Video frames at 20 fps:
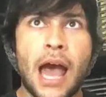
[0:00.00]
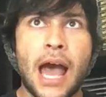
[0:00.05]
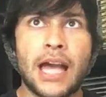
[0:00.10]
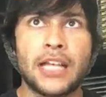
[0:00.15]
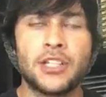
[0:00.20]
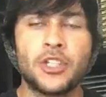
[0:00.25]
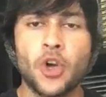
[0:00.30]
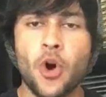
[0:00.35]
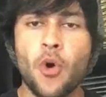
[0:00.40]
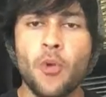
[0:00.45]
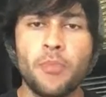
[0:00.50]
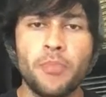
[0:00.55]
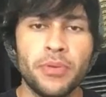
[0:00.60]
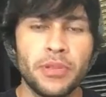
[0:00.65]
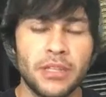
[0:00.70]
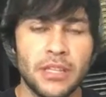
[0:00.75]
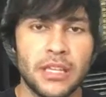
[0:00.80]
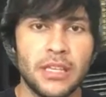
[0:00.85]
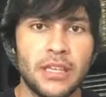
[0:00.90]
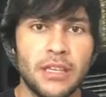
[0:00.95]
I don't
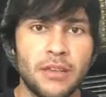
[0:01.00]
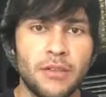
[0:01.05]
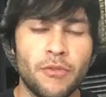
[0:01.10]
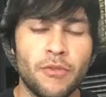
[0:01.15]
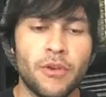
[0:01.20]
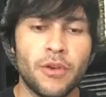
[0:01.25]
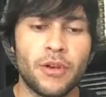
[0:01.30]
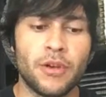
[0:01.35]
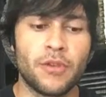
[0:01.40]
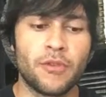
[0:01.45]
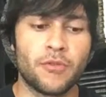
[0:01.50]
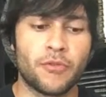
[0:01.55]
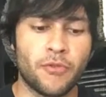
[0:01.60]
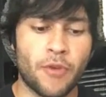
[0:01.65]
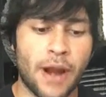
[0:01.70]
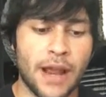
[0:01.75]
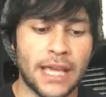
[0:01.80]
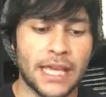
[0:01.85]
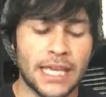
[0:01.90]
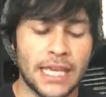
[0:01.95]
believe
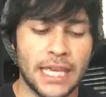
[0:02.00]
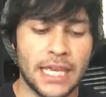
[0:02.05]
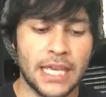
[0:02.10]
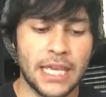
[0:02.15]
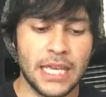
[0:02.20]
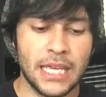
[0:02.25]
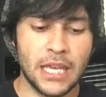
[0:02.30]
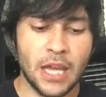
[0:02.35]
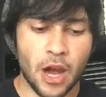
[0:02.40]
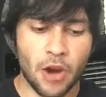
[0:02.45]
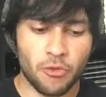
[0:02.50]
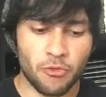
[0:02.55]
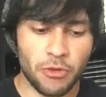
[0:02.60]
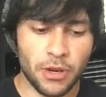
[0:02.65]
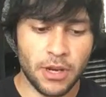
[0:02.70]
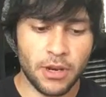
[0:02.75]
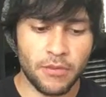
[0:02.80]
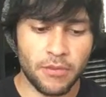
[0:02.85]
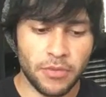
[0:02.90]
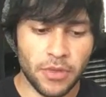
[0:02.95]
Franky got
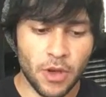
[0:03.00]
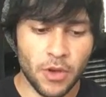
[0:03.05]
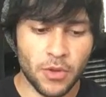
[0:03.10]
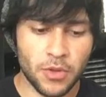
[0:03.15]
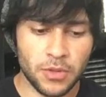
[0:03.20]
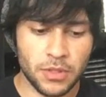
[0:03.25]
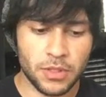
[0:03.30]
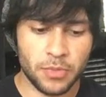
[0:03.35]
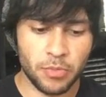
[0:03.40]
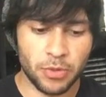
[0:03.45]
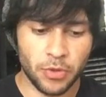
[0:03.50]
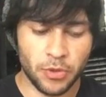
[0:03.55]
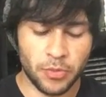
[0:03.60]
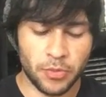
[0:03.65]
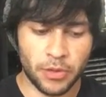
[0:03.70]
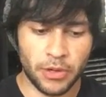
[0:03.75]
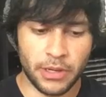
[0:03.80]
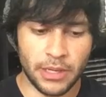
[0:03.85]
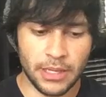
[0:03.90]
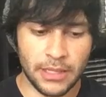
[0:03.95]
rid of those
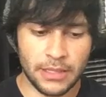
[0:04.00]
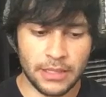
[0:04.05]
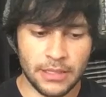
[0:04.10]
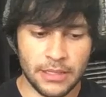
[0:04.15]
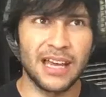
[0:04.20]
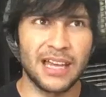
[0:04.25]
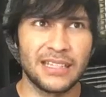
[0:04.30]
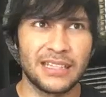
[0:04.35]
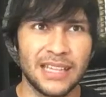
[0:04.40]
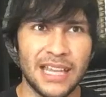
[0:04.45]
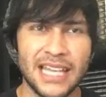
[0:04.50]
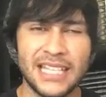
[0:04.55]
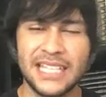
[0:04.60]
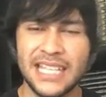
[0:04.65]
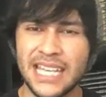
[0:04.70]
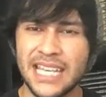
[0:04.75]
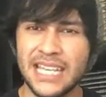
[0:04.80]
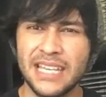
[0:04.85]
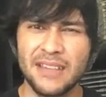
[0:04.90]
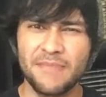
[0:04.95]
blueprints unless
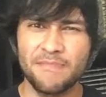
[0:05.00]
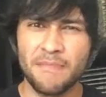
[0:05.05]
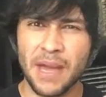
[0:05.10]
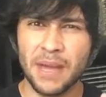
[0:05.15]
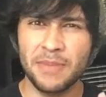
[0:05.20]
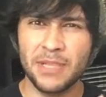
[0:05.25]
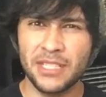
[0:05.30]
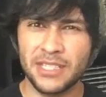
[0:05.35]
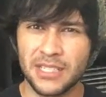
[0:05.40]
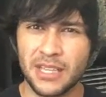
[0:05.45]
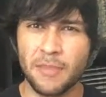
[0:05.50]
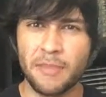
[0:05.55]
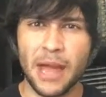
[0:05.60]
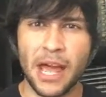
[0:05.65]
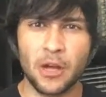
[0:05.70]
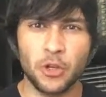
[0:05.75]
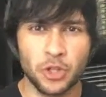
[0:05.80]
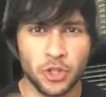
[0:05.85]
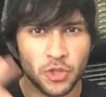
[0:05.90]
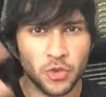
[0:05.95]
he maybe
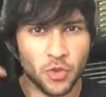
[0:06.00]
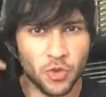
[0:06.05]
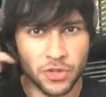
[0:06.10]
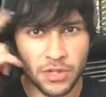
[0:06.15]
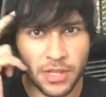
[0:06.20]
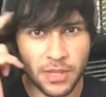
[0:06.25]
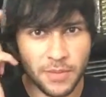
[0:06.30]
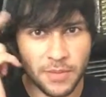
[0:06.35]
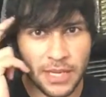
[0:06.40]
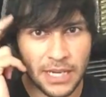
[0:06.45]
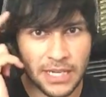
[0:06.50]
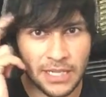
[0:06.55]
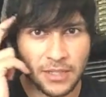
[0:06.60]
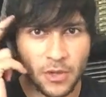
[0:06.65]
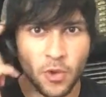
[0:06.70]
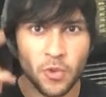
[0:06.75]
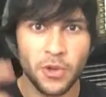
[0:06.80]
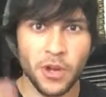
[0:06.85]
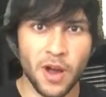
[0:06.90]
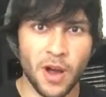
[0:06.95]
somehow stored them in his
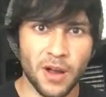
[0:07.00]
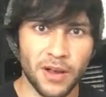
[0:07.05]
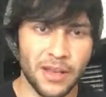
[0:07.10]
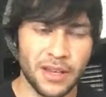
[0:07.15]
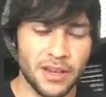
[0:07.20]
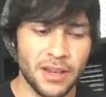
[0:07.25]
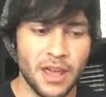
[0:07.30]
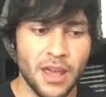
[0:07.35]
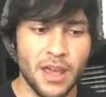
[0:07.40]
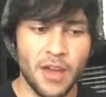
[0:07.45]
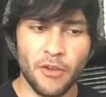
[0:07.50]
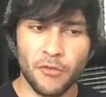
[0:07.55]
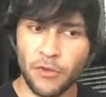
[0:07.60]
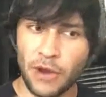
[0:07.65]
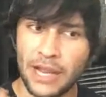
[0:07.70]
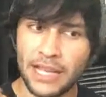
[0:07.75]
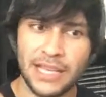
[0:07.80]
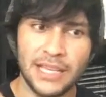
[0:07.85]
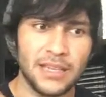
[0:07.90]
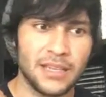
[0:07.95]
old noggin.
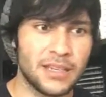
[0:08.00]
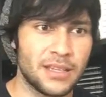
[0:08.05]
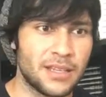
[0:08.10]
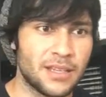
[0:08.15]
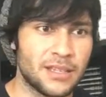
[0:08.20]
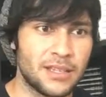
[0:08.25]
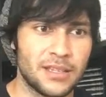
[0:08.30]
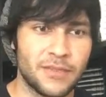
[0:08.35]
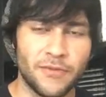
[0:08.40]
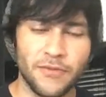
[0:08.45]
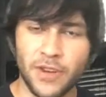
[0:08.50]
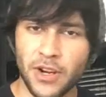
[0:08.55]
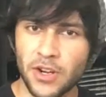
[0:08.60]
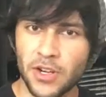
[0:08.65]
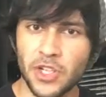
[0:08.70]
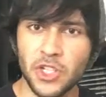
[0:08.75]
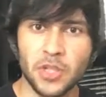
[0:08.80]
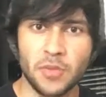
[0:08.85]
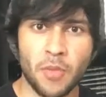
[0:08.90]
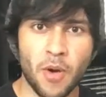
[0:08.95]
Franky is very
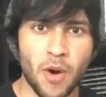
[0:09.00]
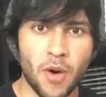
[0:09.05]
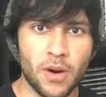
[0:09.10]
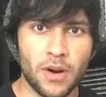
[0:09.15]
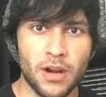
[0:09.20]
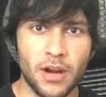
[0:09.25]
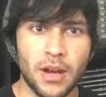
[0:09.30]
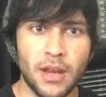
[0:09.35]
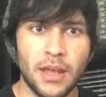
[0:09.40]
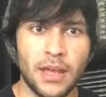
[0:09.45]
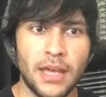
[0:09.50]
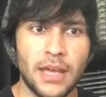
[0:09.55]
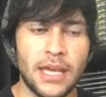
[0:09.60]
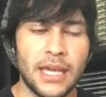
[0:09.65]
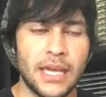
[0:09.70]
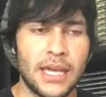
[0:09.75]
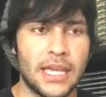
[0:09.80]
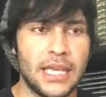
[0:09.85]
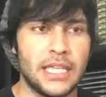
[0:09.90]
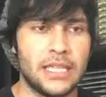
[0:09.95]
smart,
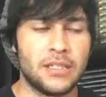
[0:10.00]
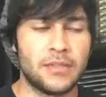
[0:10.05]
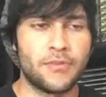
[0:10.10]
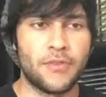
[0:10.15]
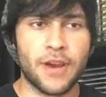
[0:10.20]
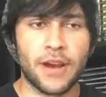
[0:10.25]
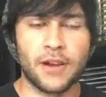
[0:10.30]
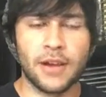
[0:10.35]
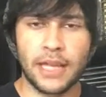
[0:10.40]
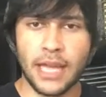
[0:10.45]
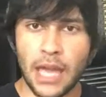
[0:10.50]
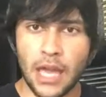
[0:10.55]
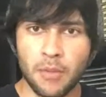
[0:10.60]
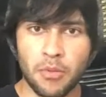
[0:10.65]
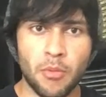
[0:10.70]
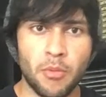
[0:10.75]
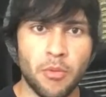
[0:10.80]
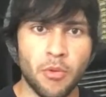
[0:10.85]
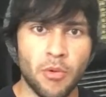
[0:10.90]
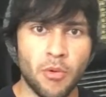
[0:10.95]
he's very
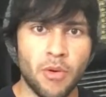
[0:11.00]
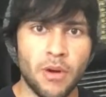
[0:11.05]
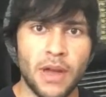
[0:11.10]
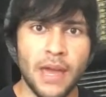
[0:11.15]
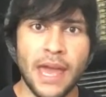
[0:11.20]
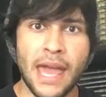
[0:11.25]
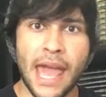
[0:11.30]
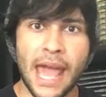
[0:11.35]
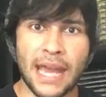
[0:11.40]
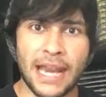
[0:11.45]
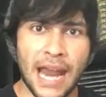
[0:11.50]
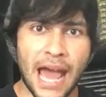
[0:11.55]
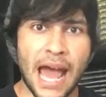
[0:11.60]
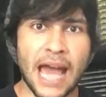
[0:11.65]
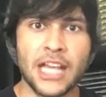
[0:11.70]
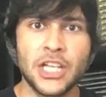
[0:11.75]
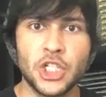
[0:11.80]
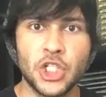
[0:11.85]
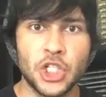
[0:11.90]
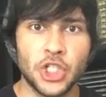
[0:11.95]
capable, and
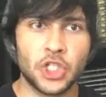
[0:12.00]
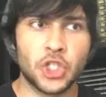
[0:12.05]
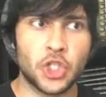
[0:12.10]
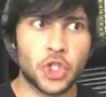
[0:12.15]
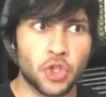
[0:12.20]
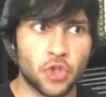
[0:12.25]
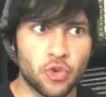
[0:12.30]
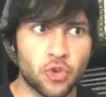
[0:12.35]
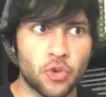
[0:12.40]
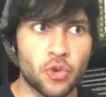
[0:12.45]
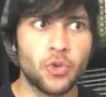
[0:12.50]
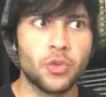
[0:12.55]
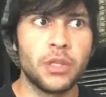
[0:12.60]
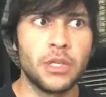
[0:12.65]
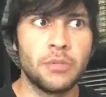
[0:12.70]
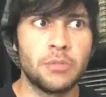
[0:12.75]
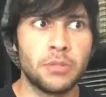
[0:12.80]
I just truly